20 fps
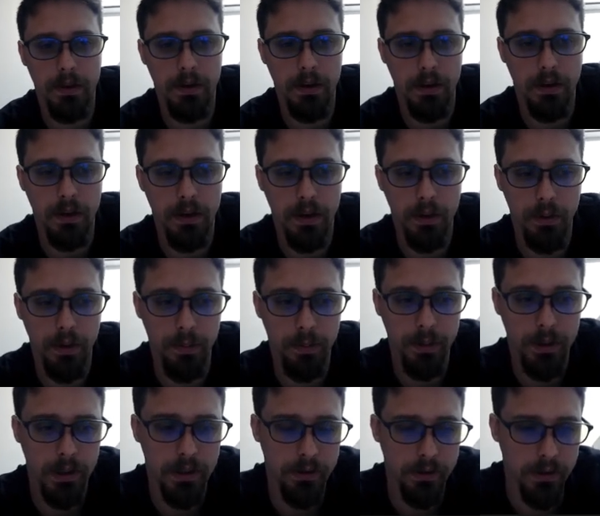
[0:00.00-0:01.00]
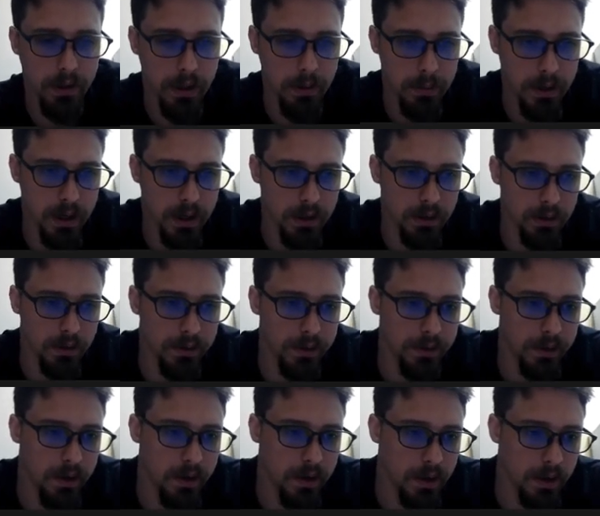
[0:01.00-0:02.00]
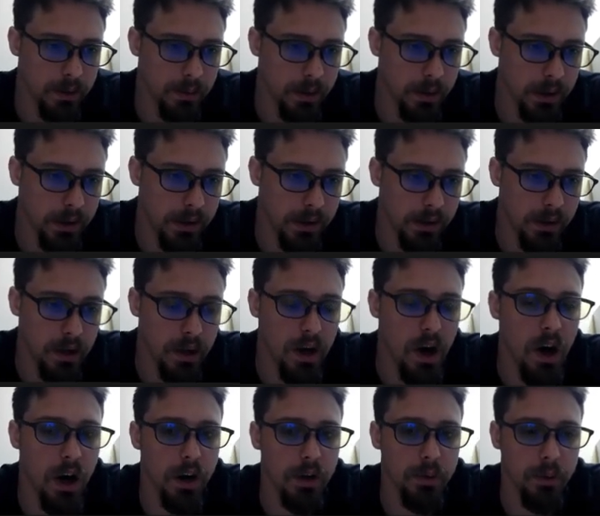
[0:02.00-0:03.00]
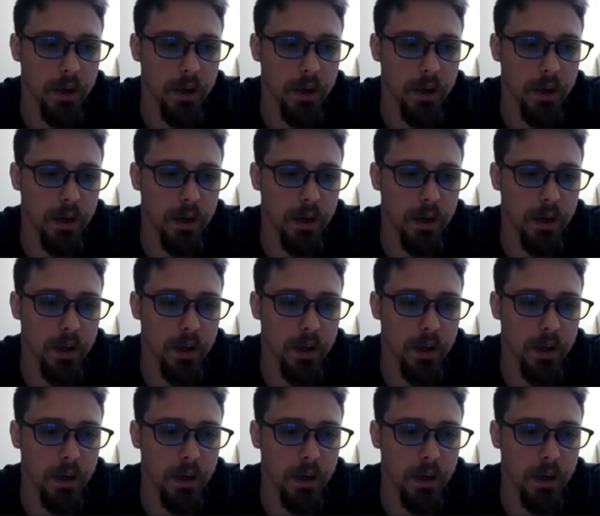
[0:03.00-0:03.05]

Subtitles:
I want to play this game and kind of learn the hard way.